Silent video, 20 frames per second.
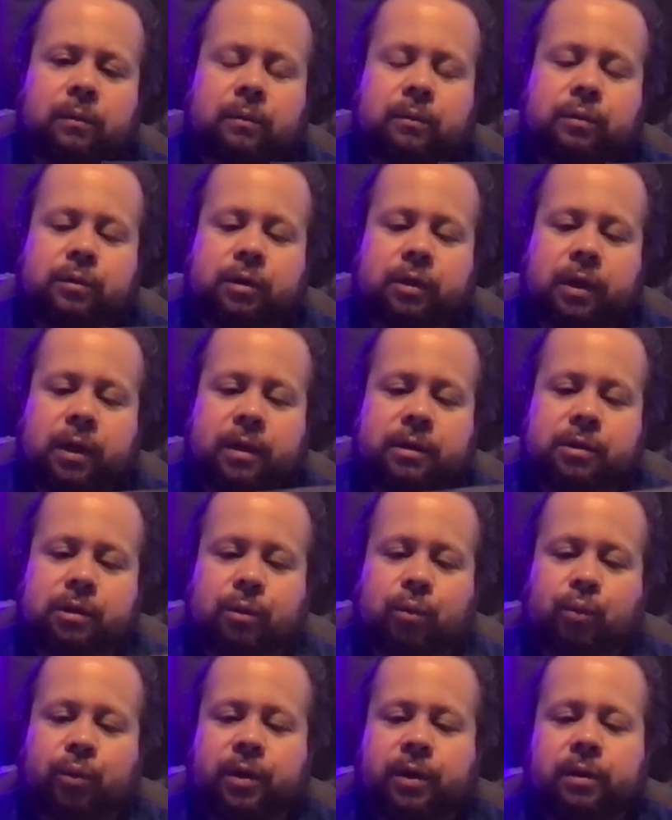she has a
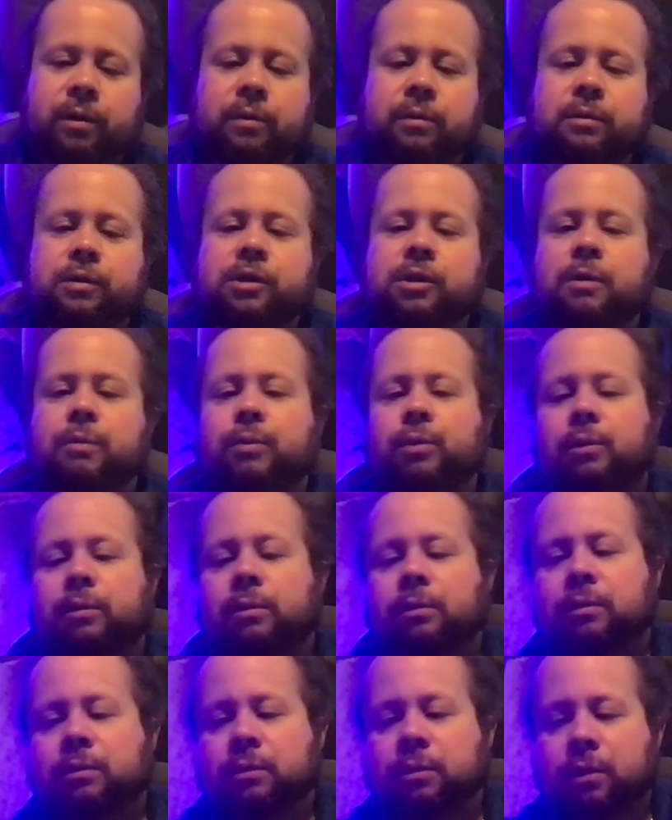weird
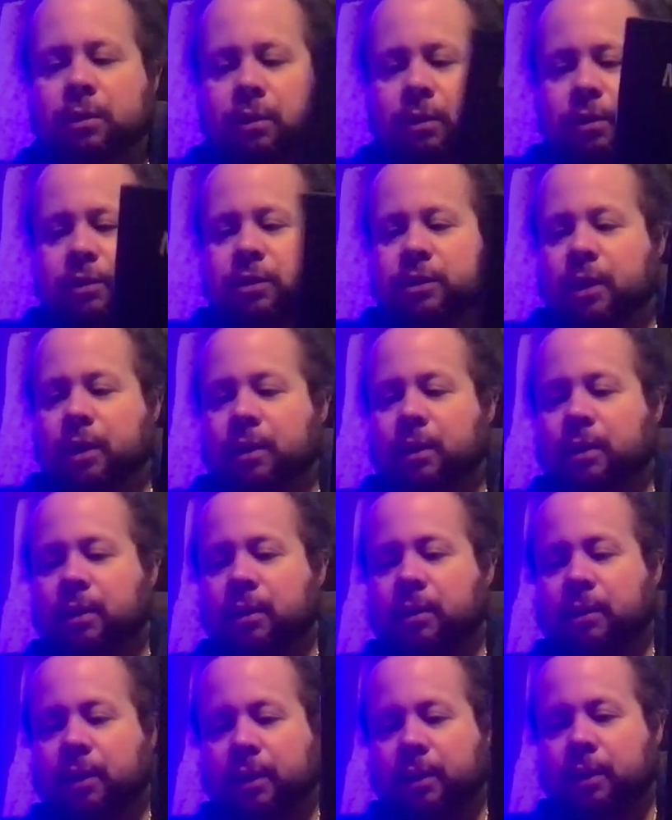symbol. It's kind of like a
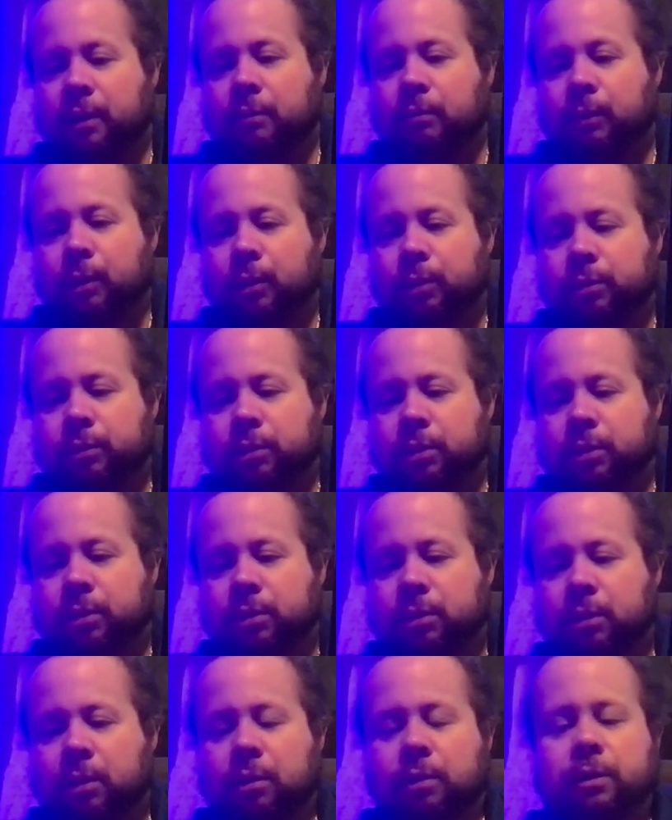lightning bolt
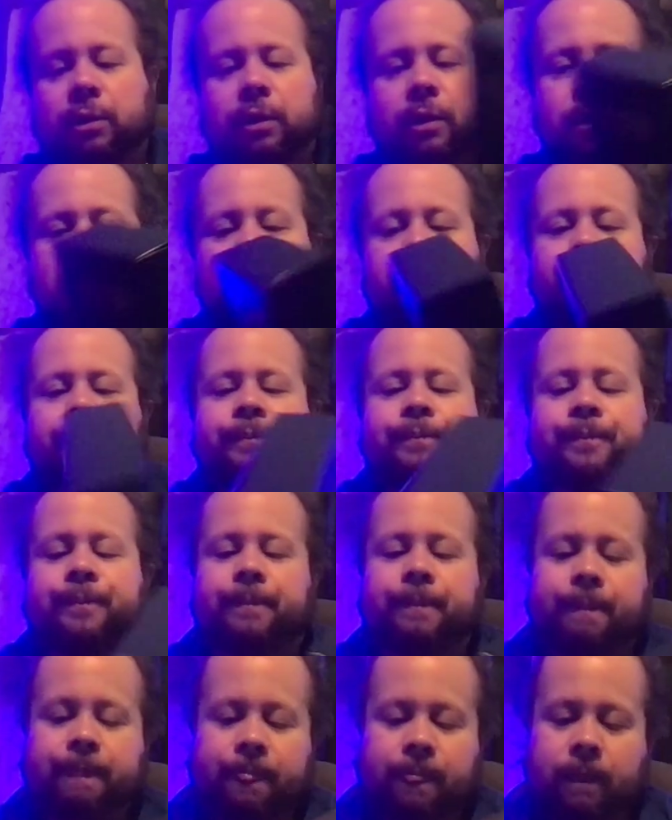on there.
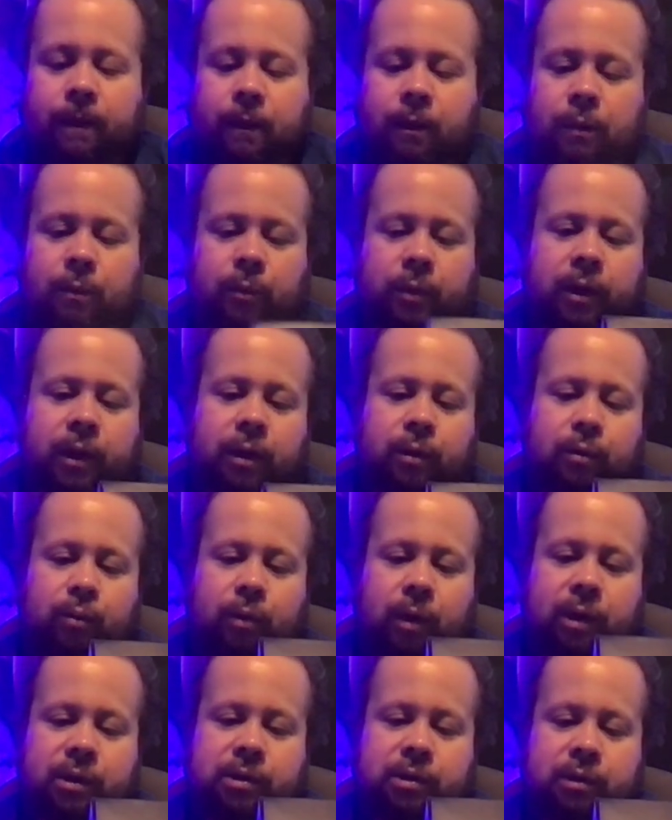And we got
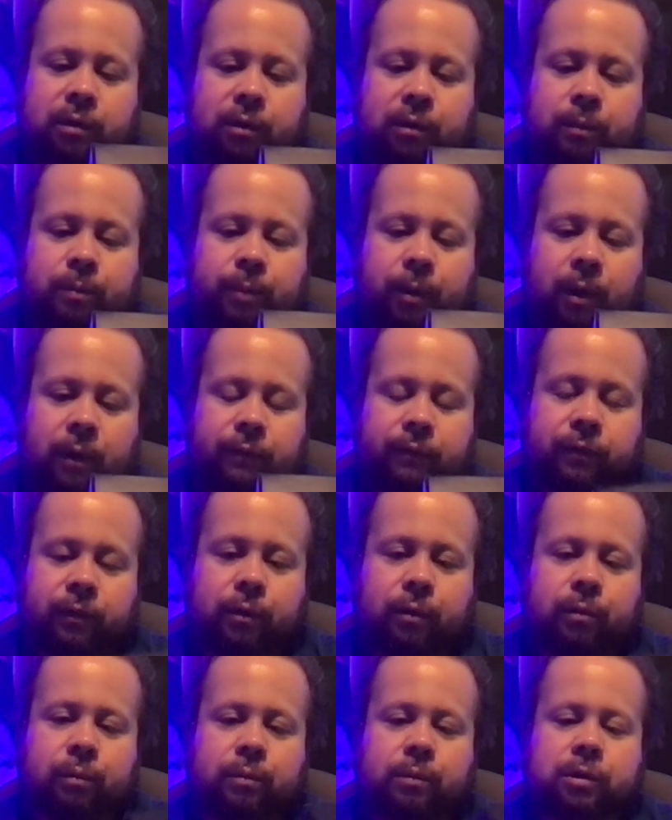Ryziger
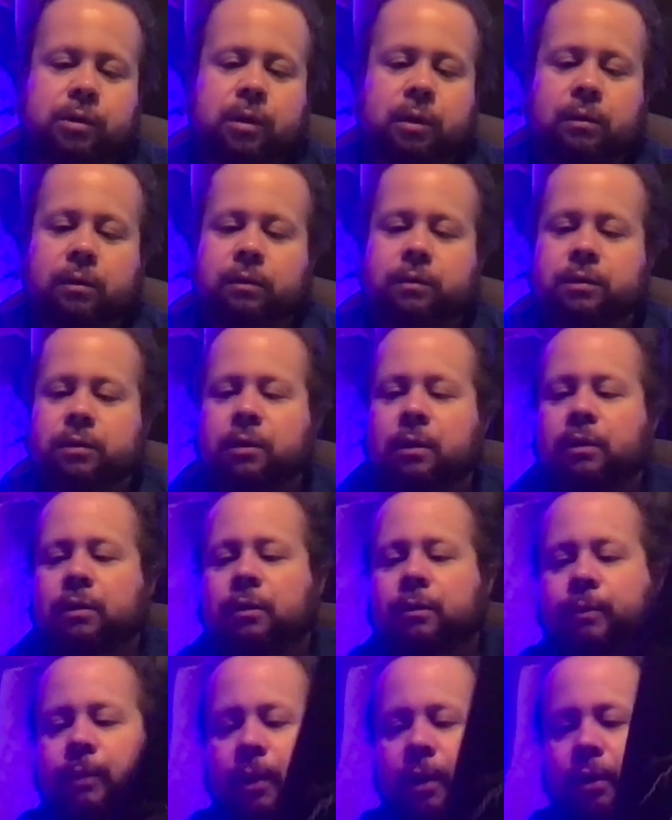Parfums on the
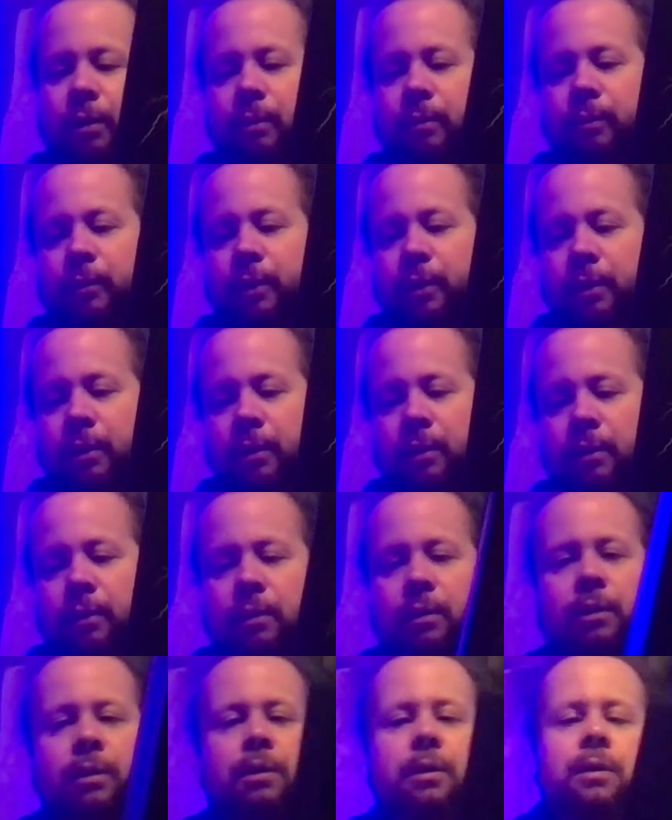bottom there.
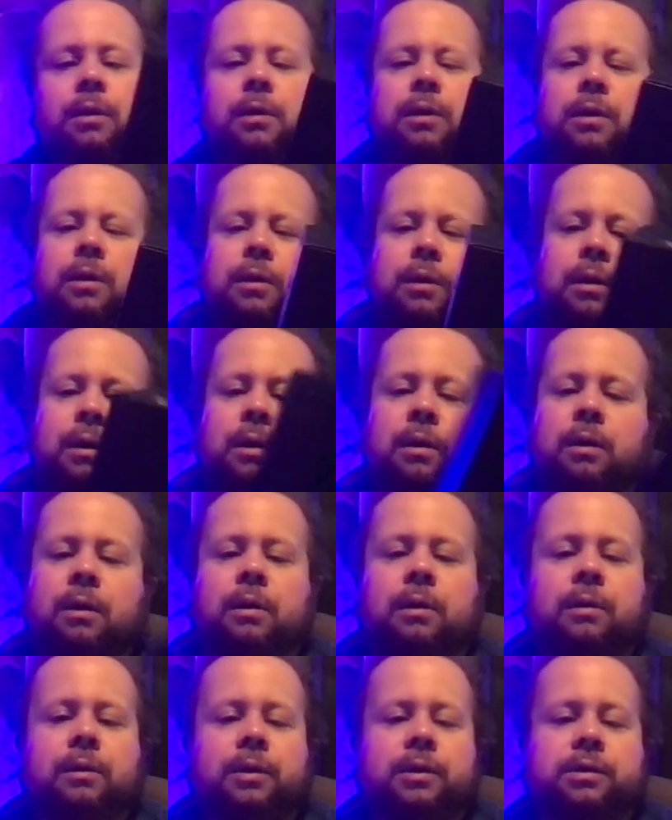
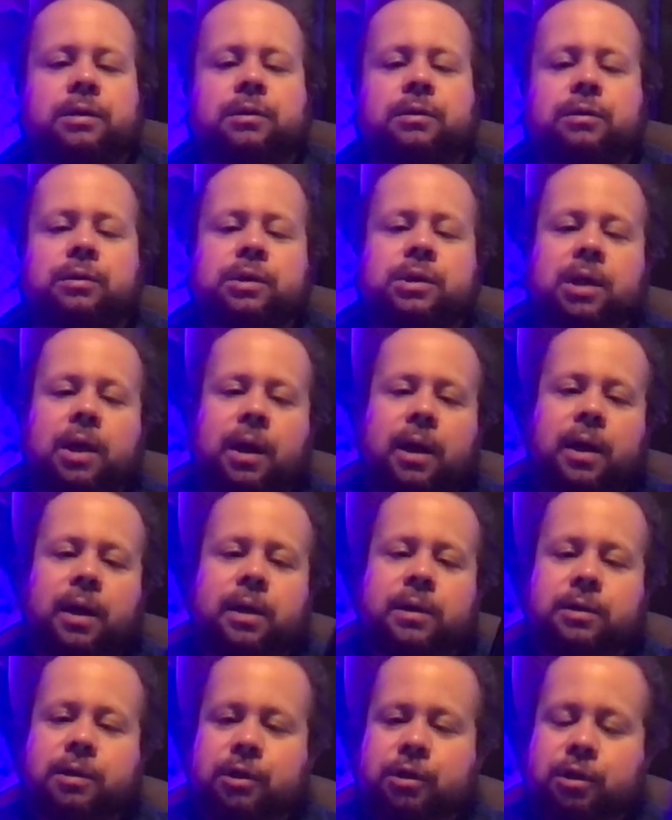On the
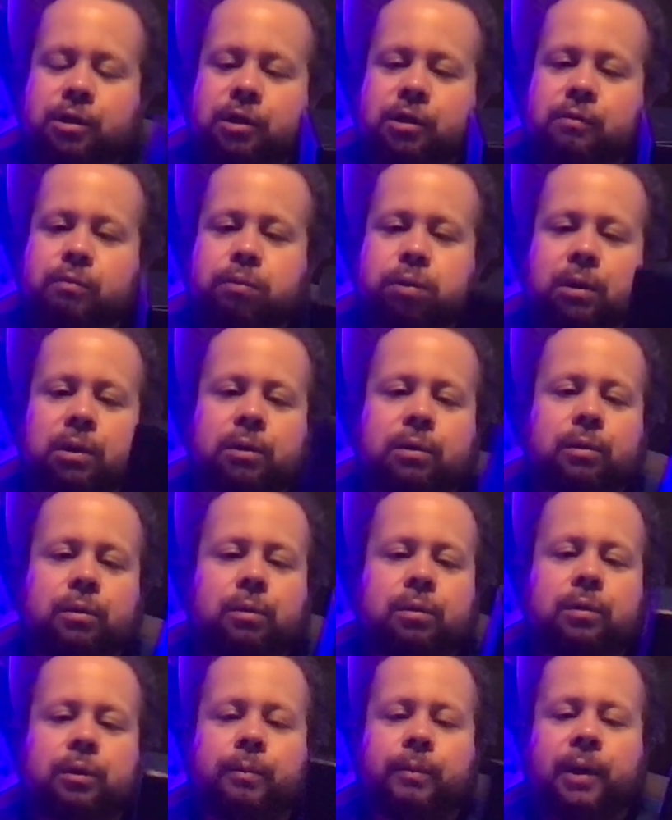sides, it's just
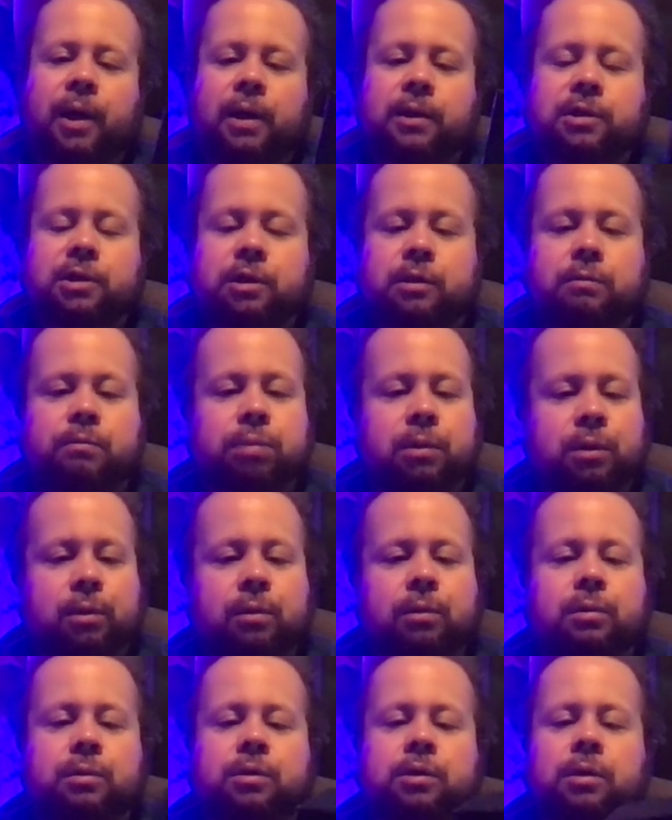blue. The box is
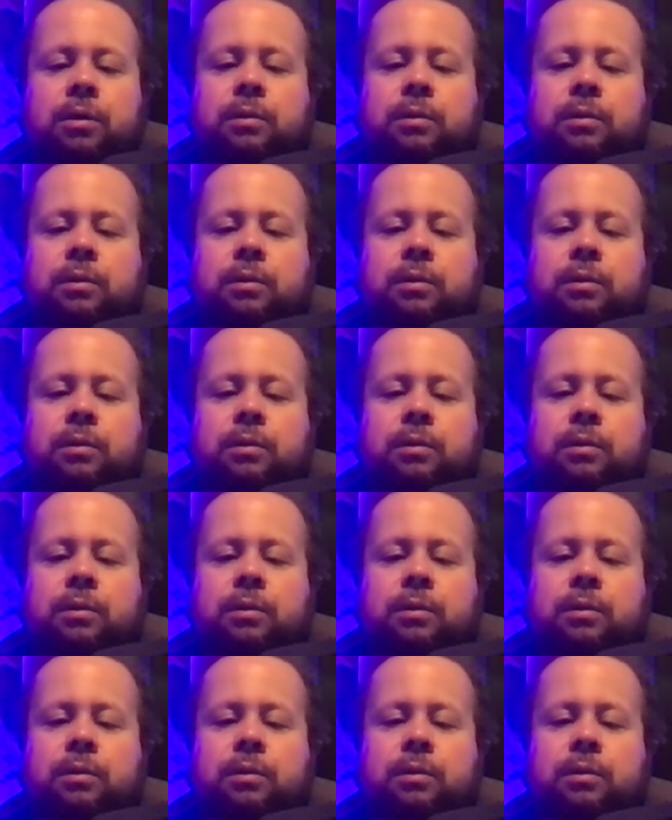blue.